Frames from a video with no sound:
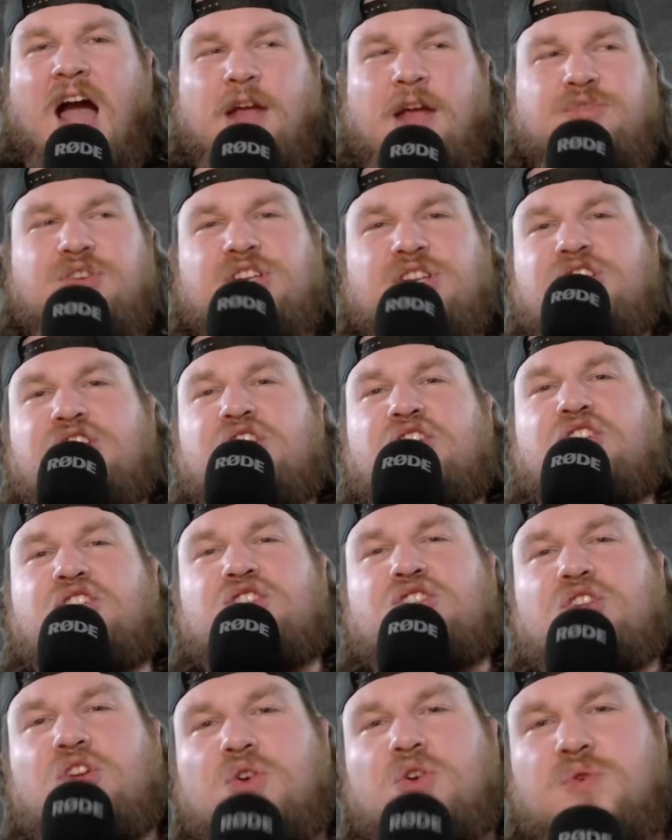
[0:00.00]
I'm just
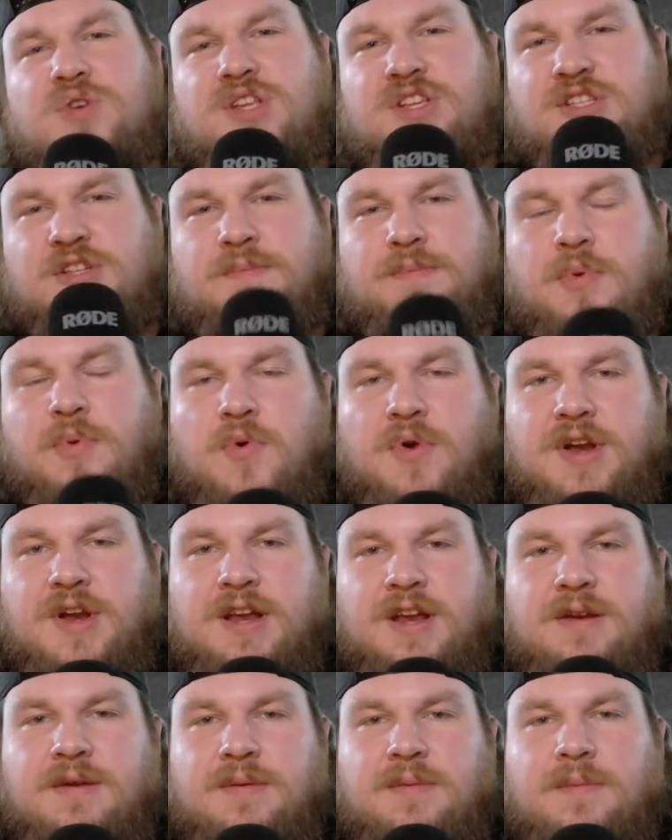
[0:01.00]
so
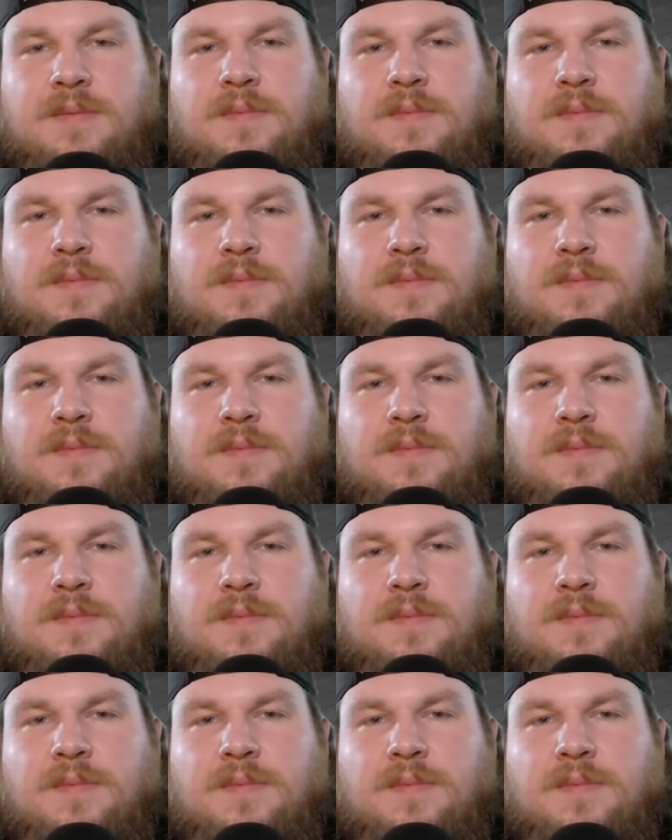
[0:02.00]
disappointed